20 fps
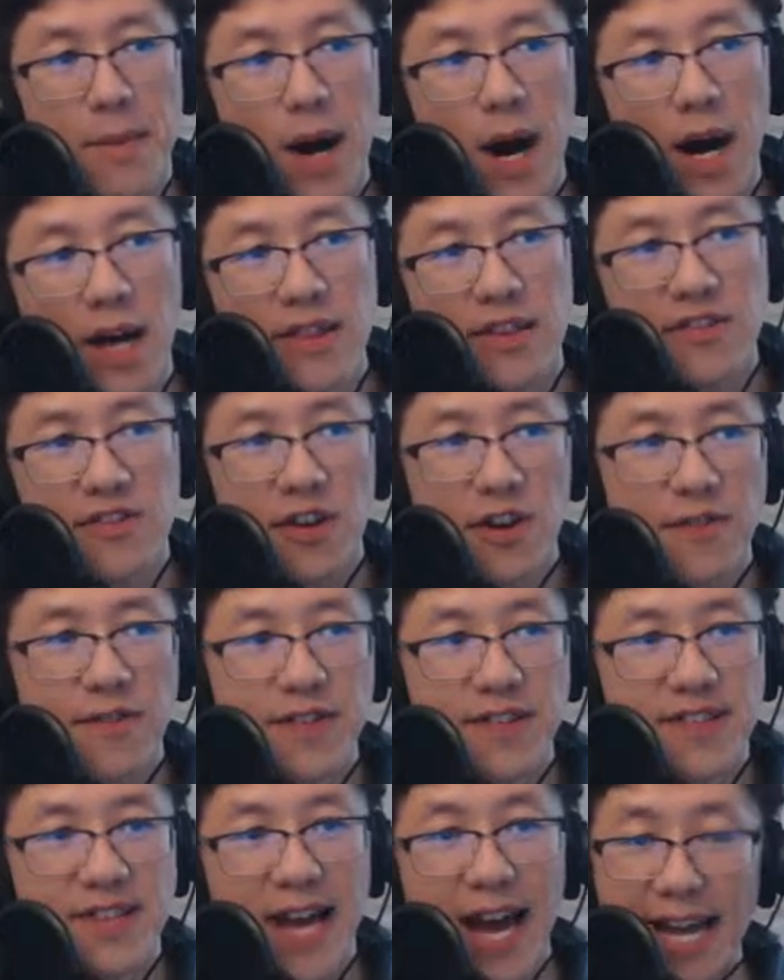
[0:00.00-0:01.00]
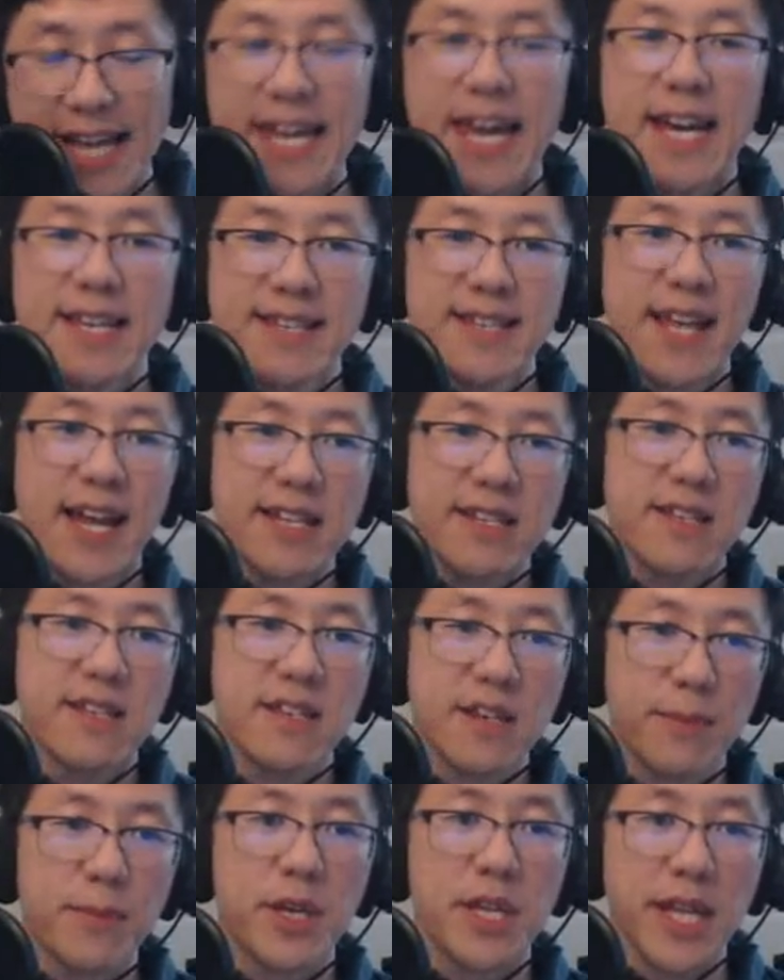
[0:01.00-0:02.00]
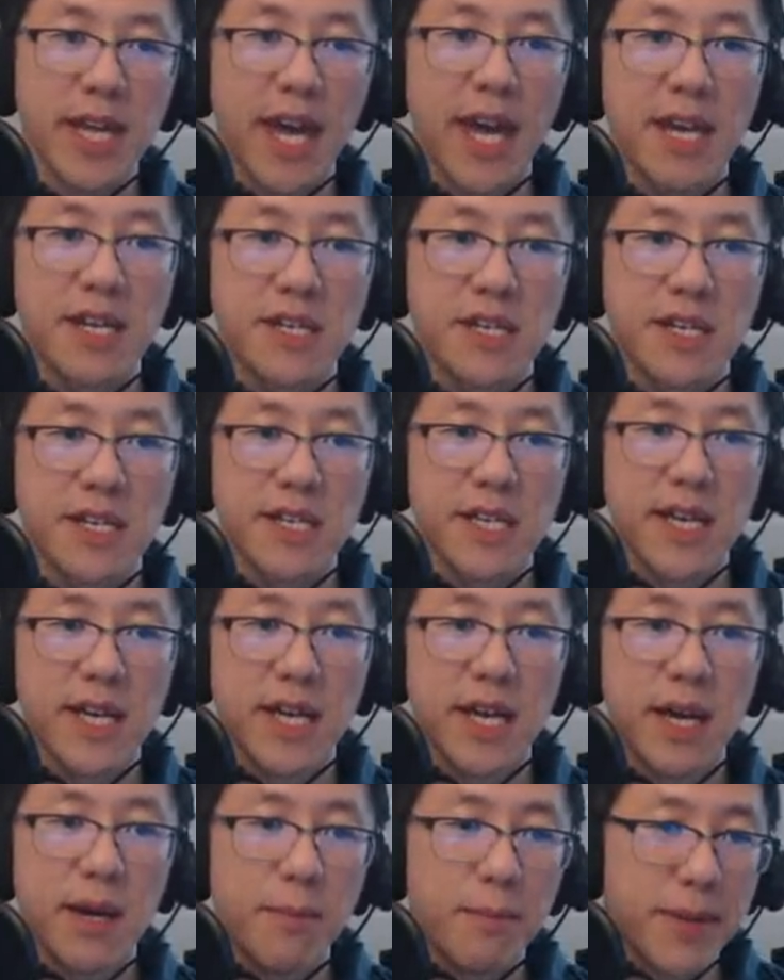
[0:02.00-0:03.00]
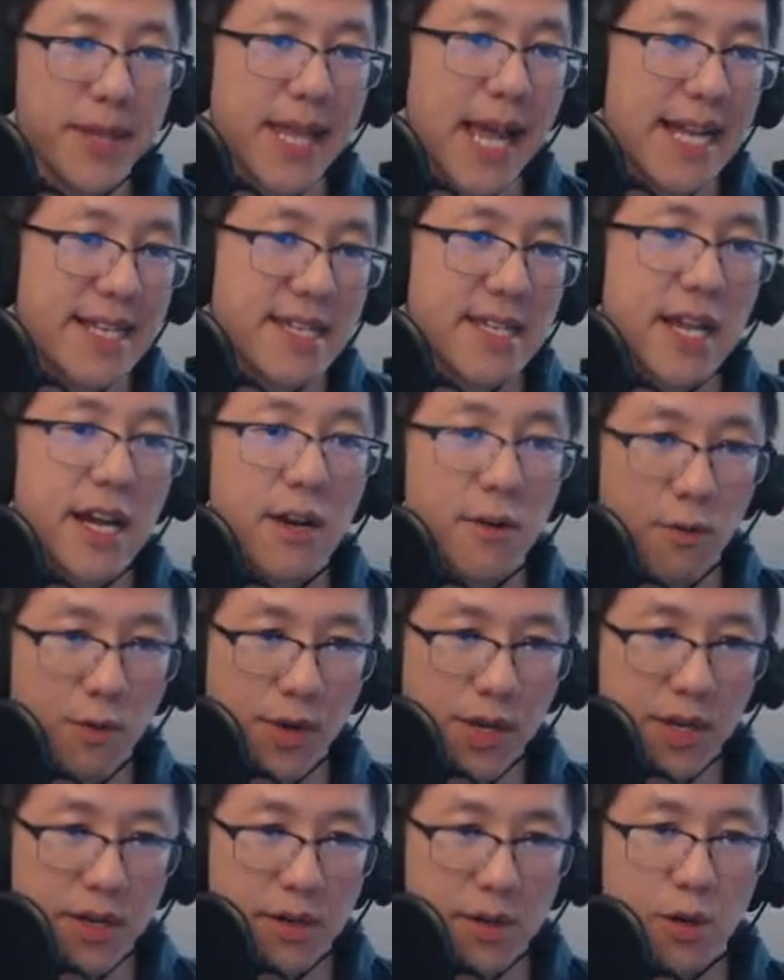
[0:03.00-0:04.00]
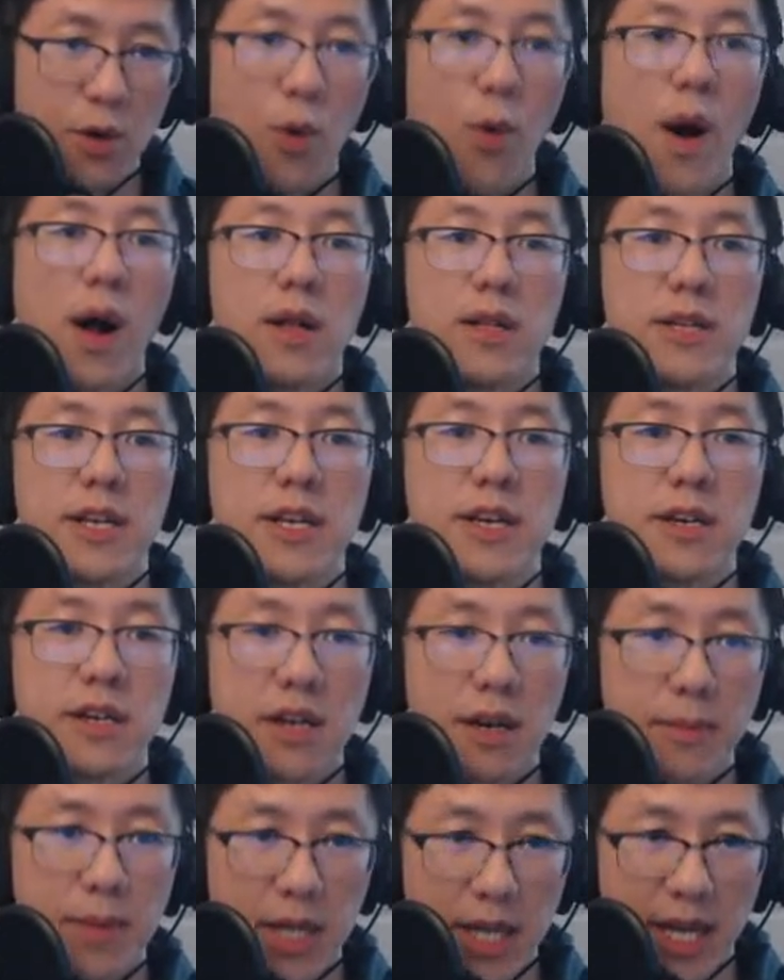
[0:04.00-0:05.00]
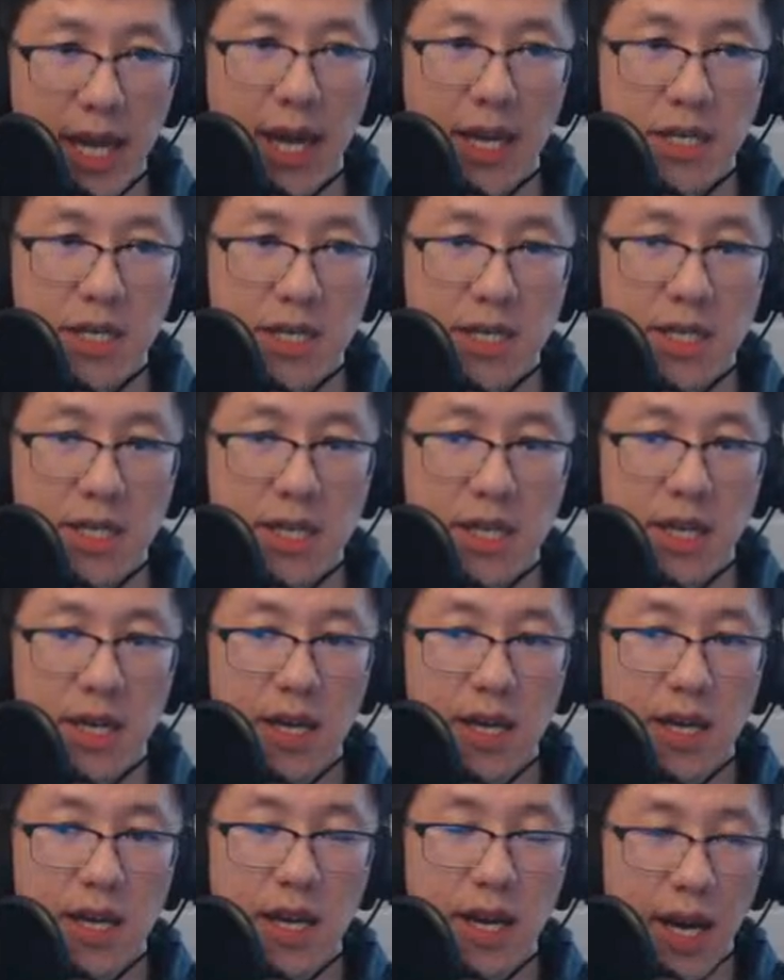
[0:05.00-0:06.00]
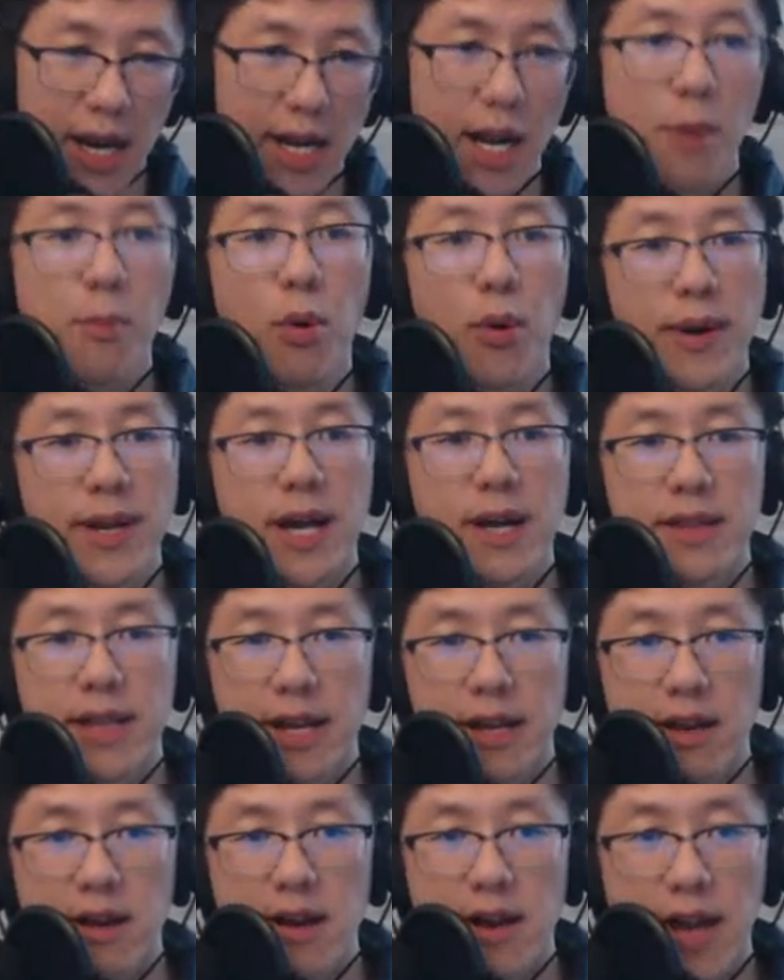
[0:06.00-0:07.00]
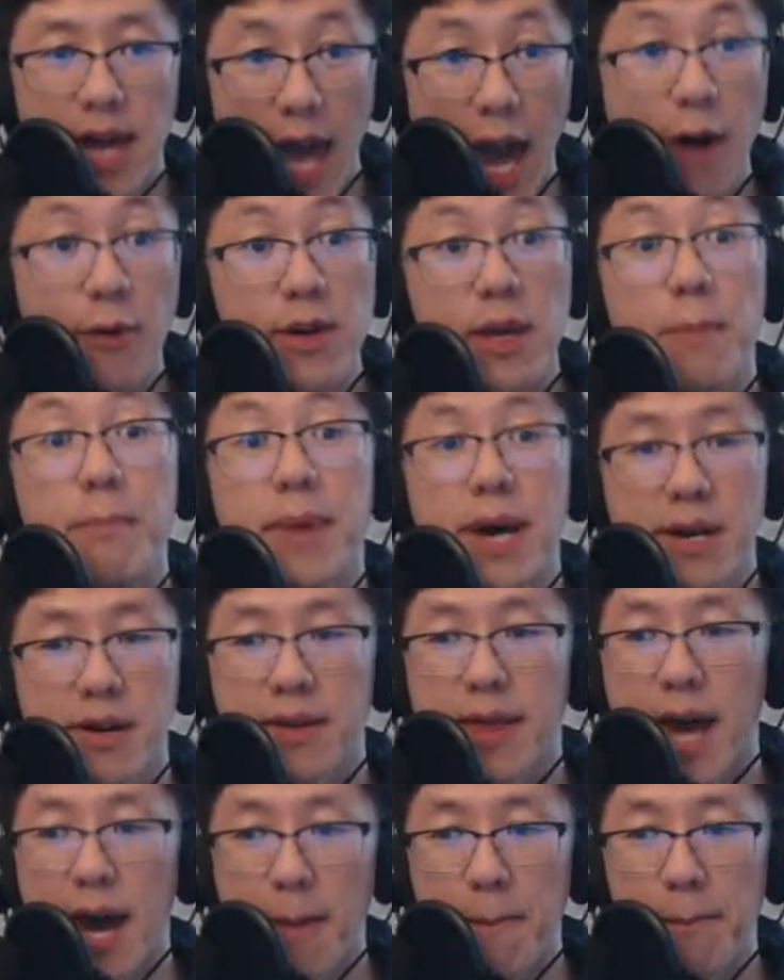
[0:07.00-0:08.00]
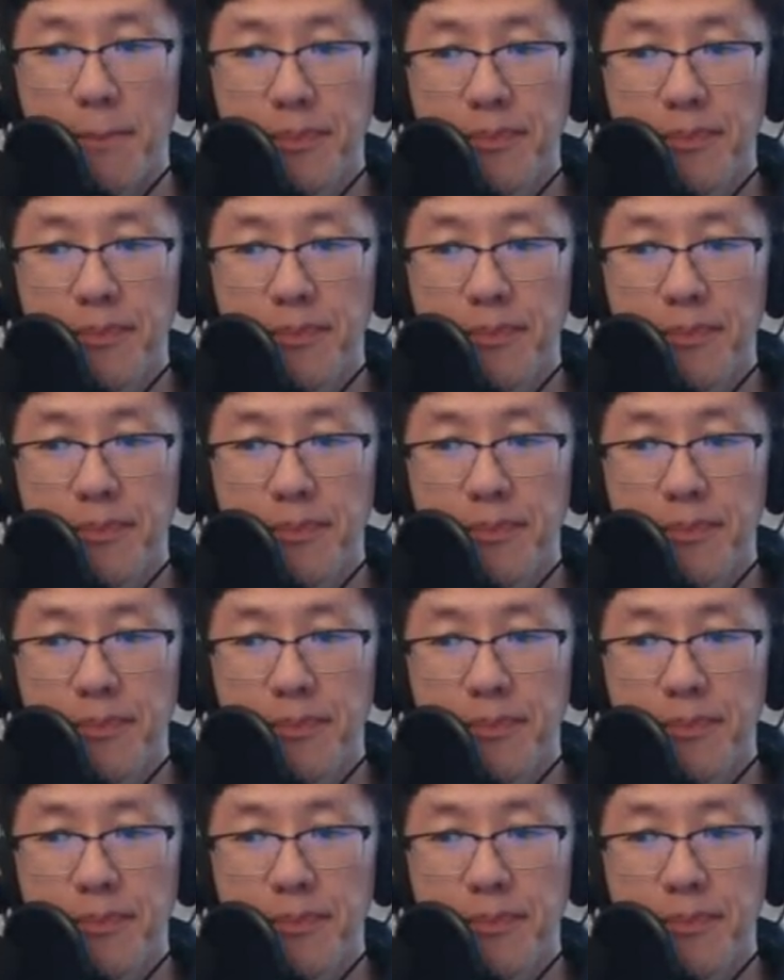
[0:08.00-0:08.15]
on the surface, I guess that's communication, but that's not real quality communication. And I'll point out later how we can better that.